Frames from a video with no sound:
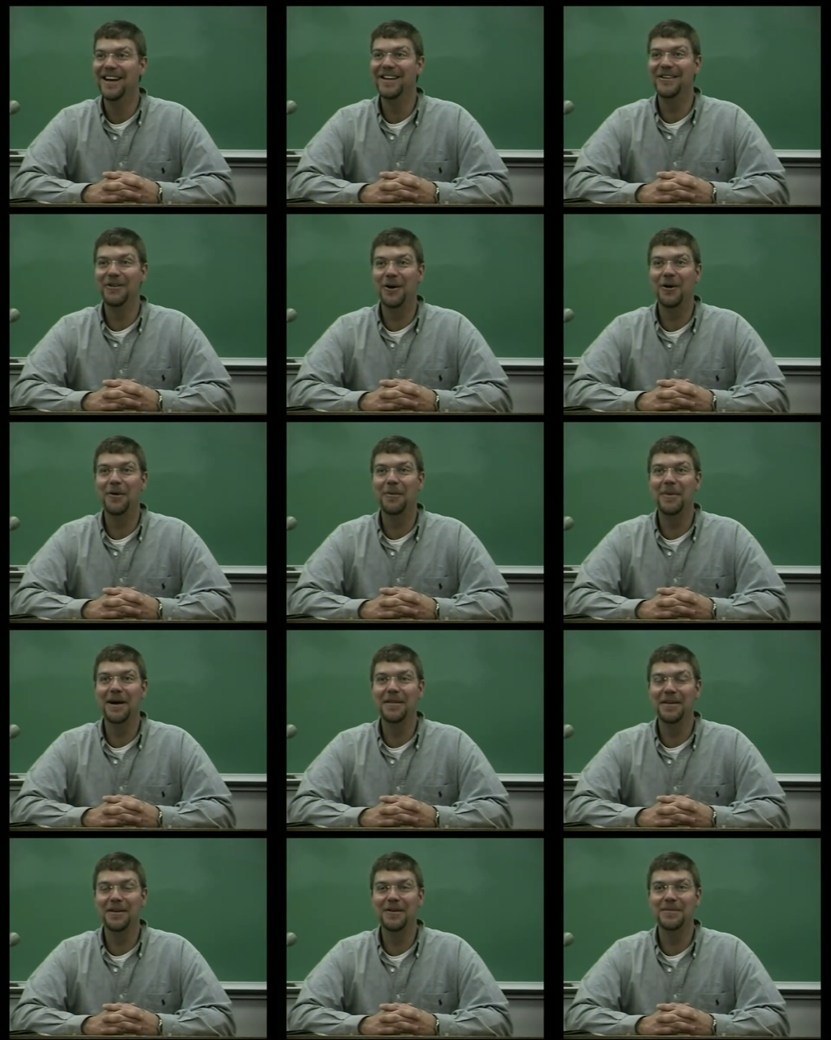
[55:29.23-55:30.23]
Y'all are my
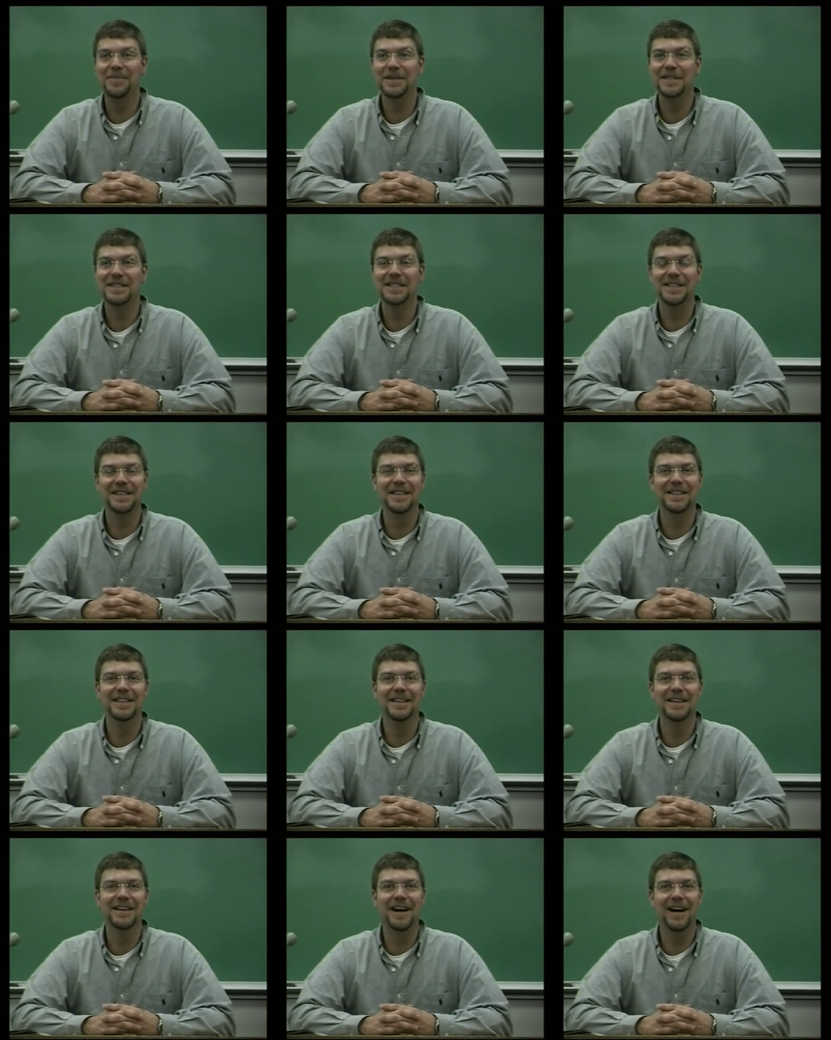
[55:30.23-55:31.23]
therapist, and
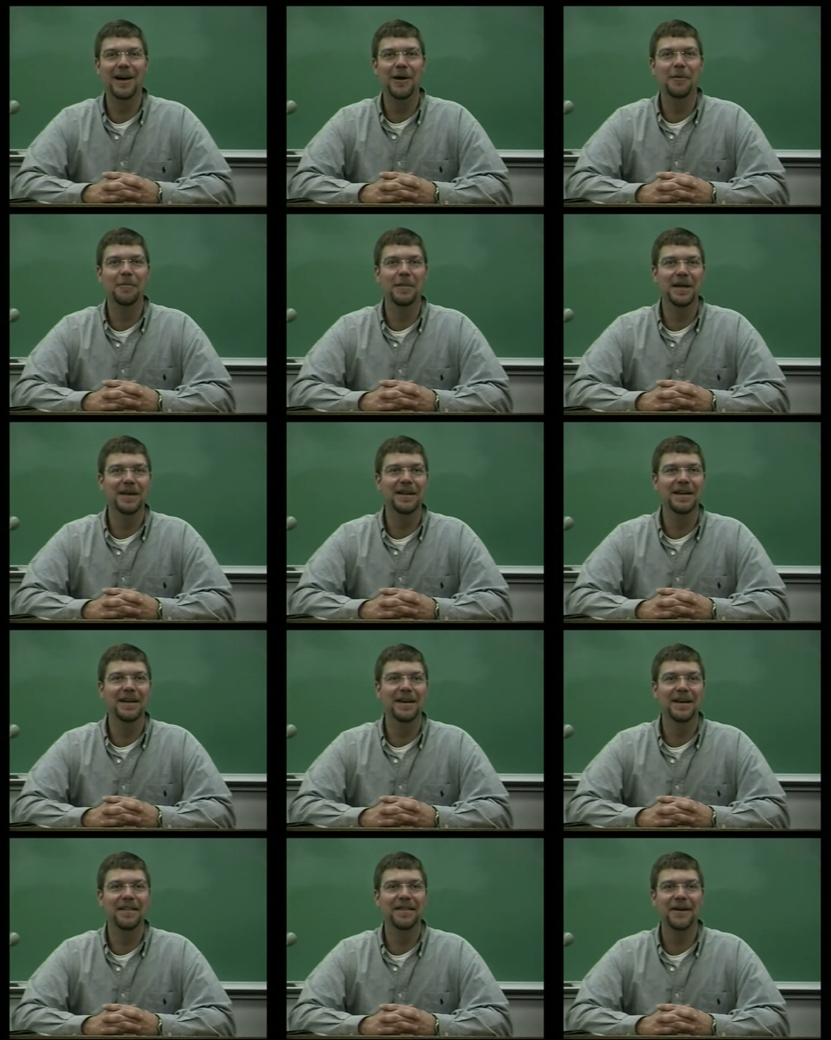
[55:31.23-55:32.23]
uh, I'm in
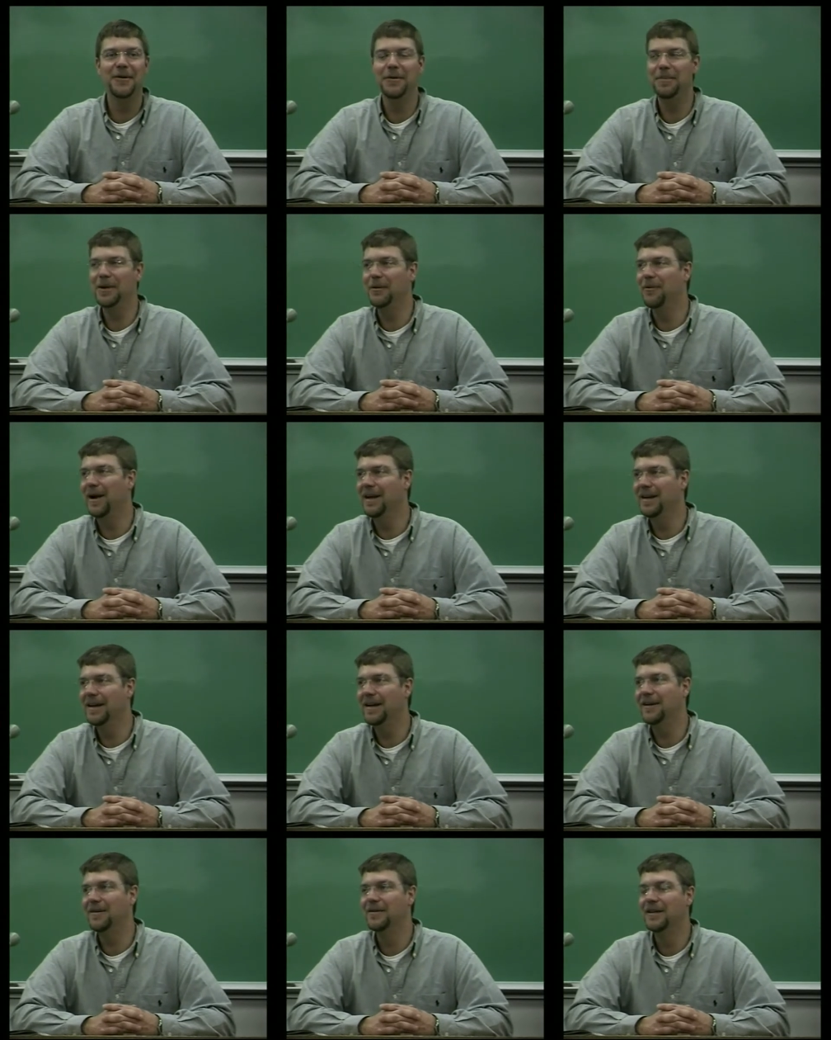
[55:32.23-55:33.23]
uh, therapy right
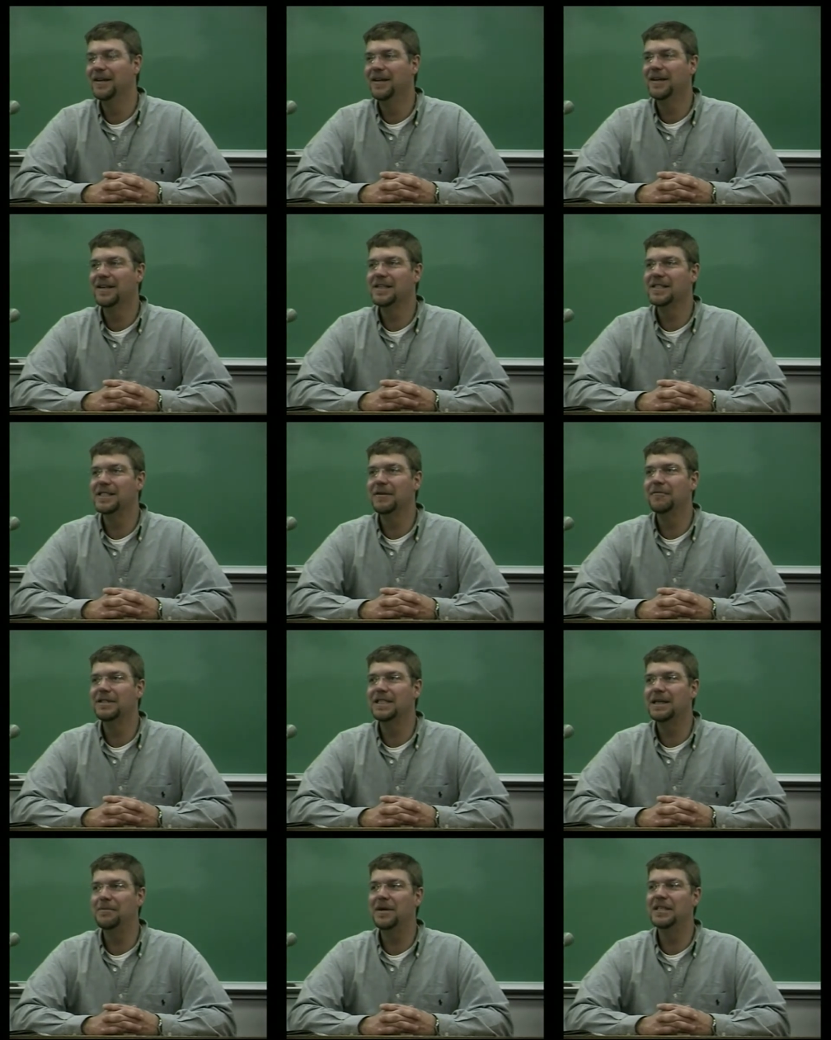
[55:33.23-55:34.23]
now, because every
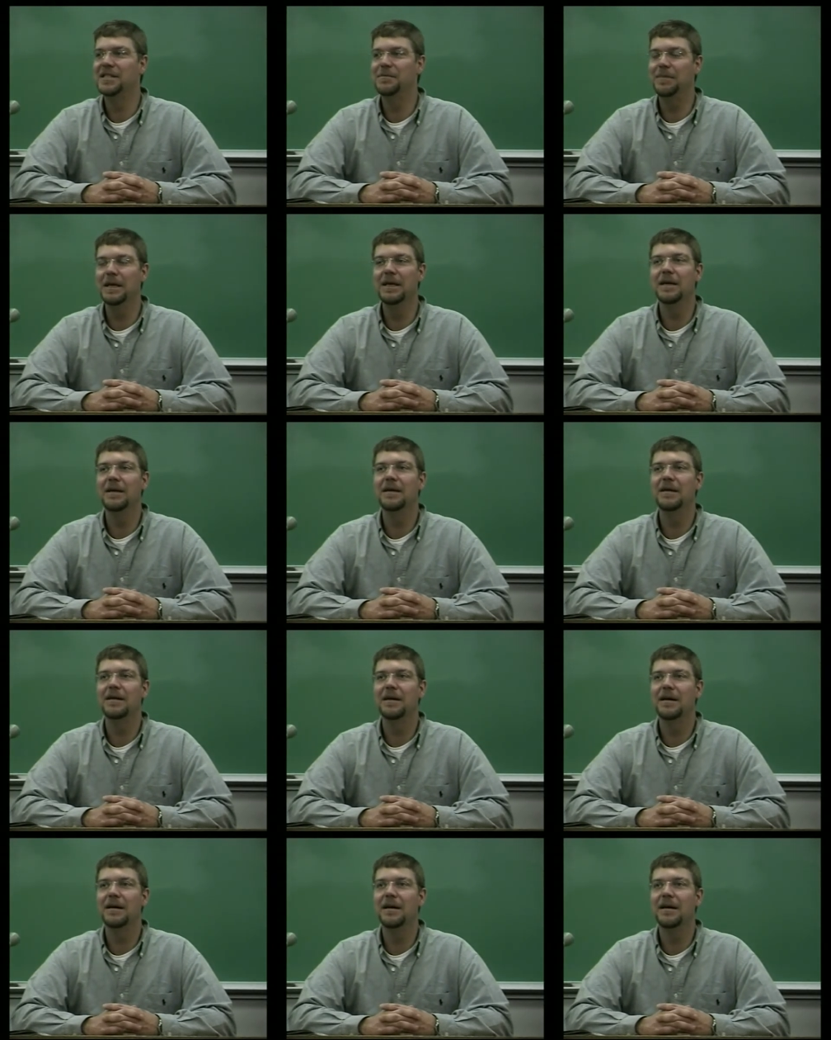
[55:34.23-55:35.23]
time I speak,
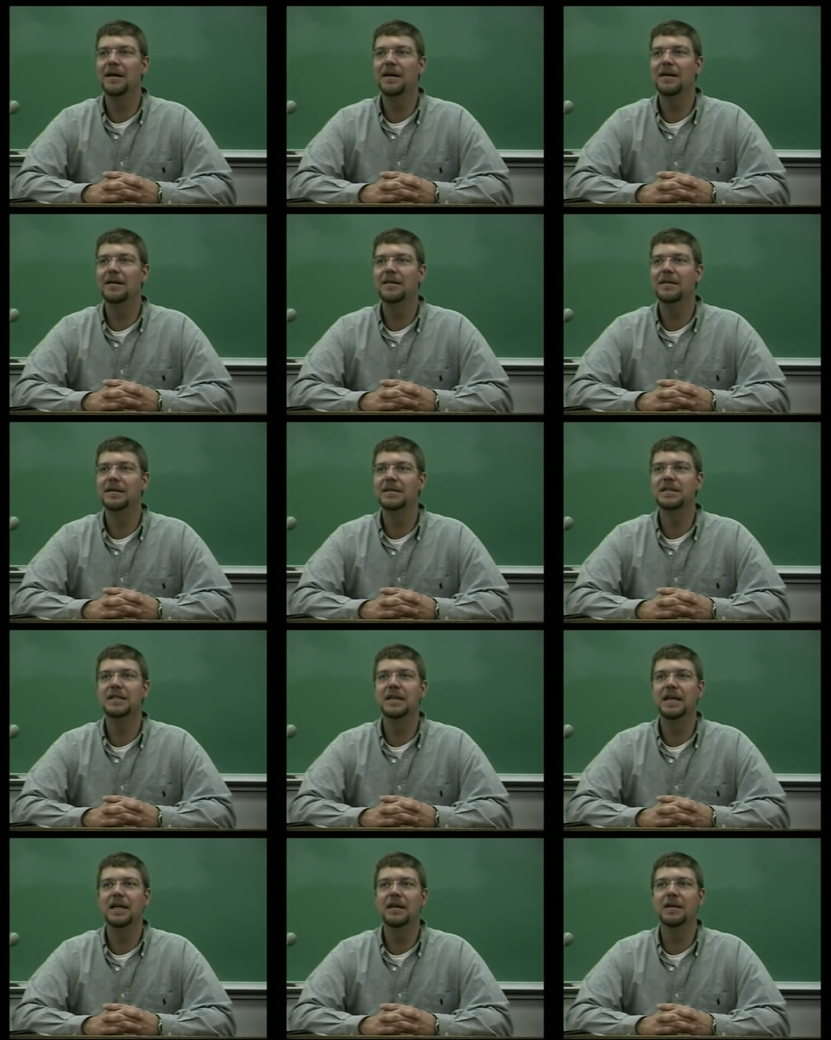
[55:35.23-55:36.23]
uh, it's a
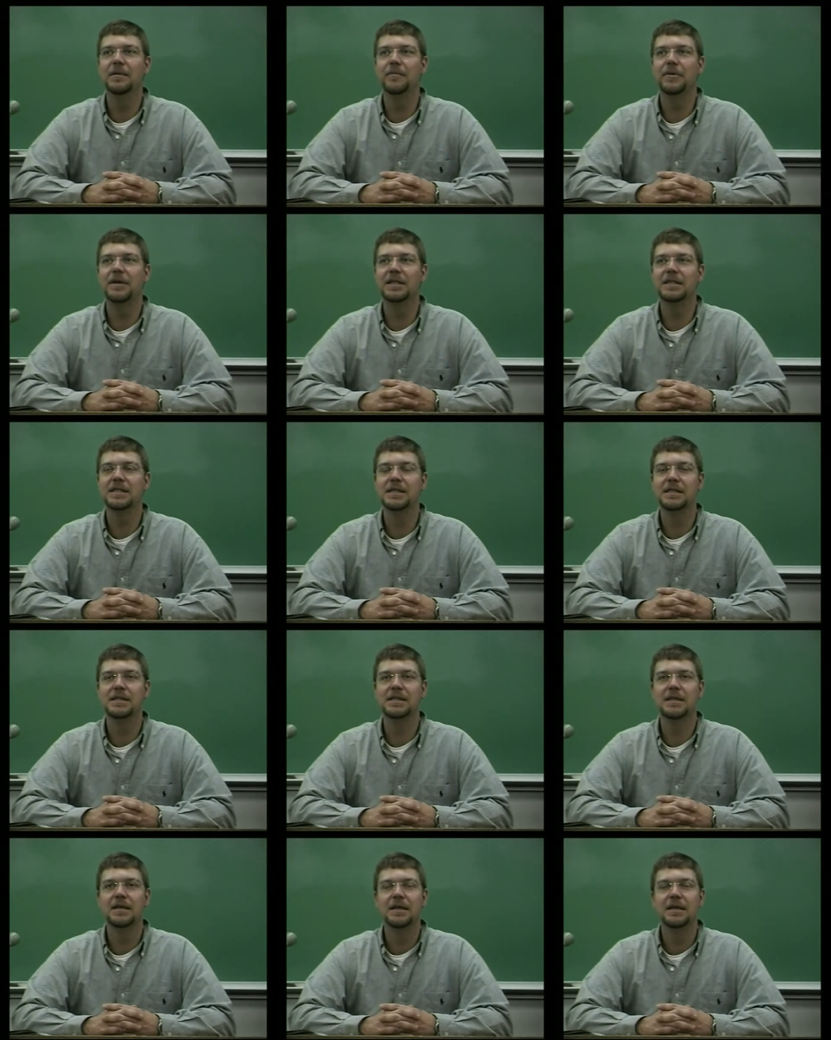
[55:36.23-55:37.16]
healing process.